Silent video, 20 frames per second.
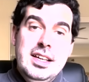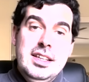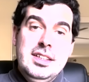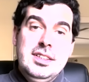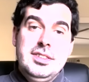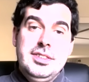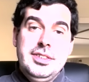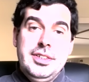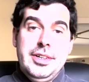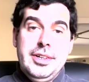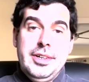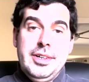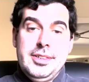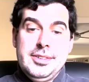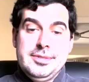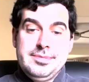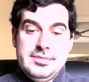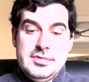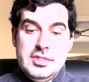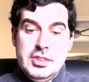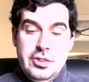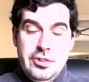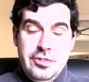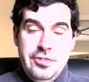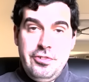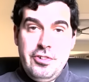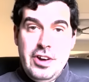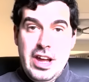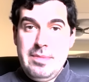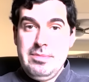the, the
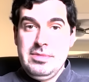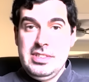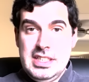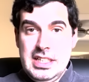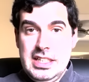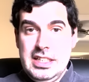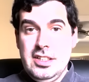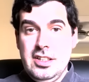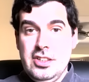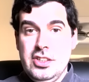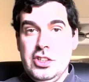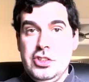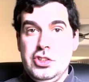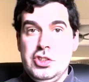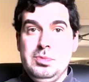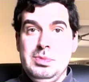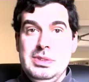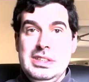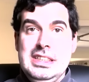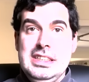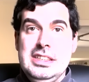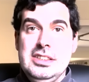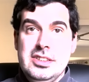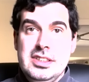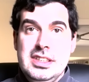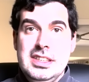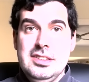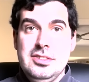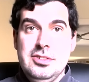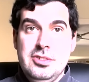frames in order to be
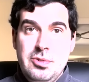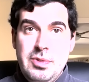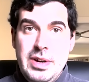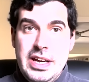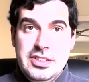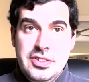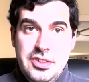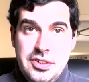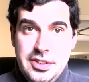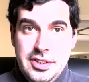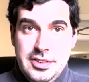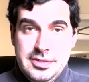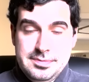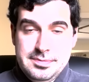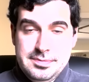decoded in the right order.